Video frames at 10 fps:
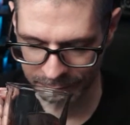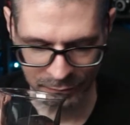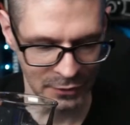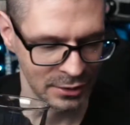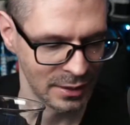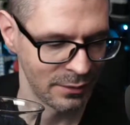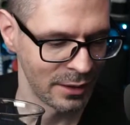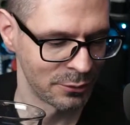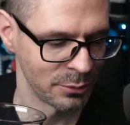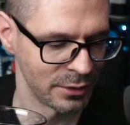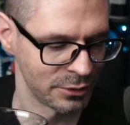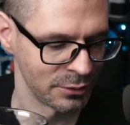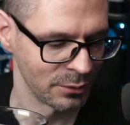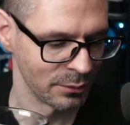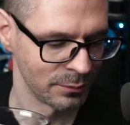It does have that
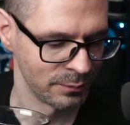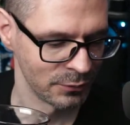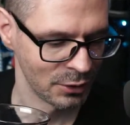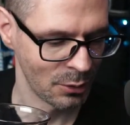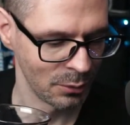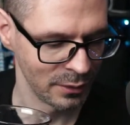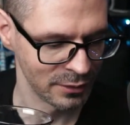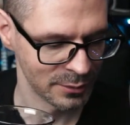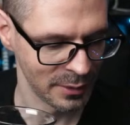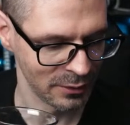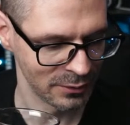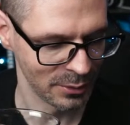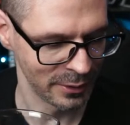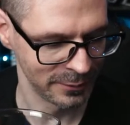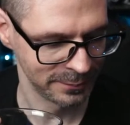traditional cola smell
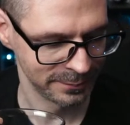to it.